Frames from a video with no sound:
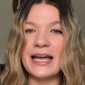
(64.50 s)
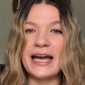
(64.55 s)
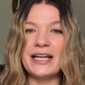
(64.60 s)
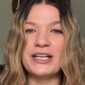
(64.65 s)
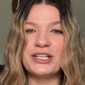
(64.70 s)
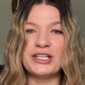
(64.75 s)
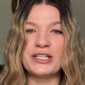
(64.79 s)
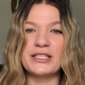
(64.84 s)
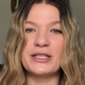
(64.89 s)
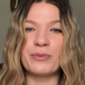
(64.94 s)
and
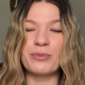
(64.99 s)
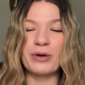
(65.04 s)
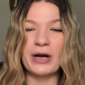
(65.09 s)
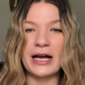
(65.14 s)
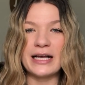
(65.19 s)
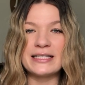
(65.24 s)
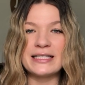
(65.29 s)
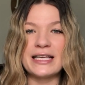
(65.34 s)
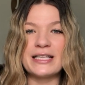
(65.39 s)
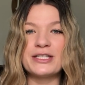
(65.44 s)
just the
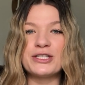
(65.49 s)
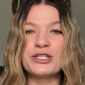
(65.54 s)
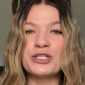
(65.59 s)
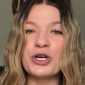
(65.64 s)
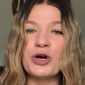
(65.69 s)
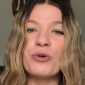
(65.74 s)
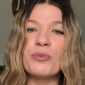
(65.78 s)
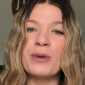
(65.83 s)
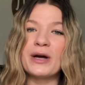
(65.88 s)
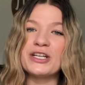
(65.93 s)
process
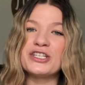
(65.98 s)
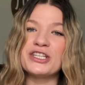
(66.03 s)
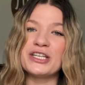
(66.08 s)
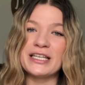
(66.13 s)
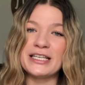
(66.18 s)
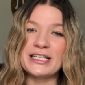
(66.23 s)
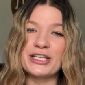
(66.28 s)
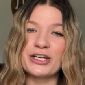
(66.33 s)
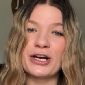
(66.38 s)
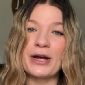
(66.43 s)
so much
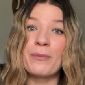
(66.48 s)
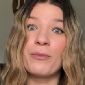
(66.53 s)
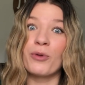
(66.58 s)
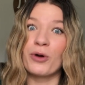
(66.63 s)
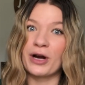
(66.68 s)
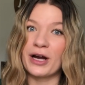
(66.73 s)
easier and more